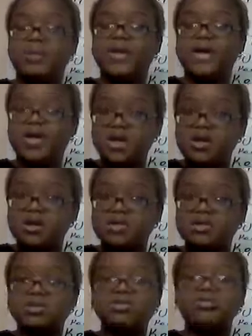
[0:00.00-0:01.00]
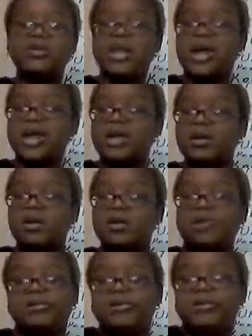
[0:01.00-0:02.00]
because you will like,
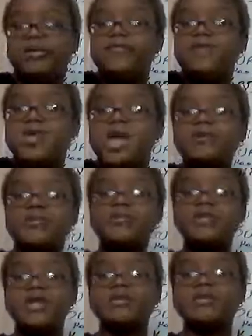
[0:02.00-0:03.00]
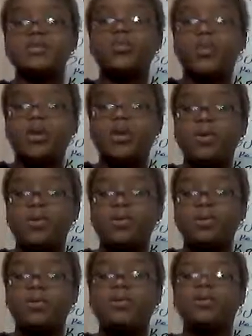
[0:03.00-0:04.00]
if you're not doing nothing wrong,